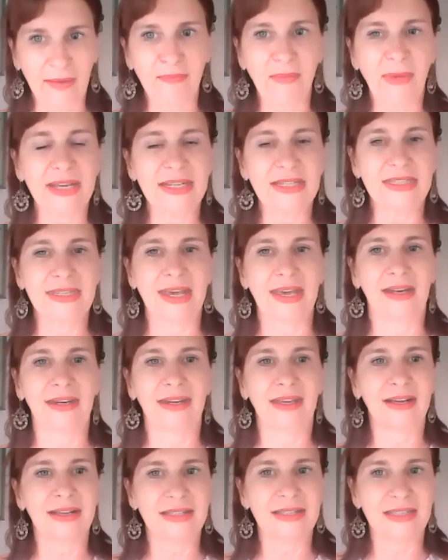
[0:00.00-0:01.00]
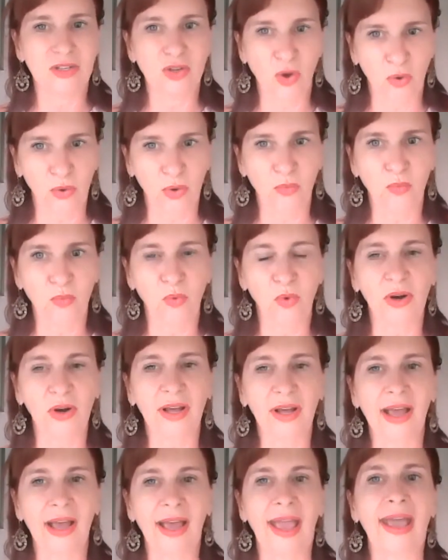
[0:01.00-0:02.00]
get my Xanax, go to
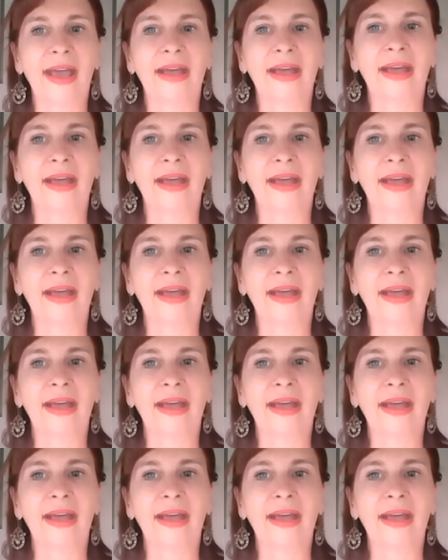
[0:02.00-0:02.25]
work,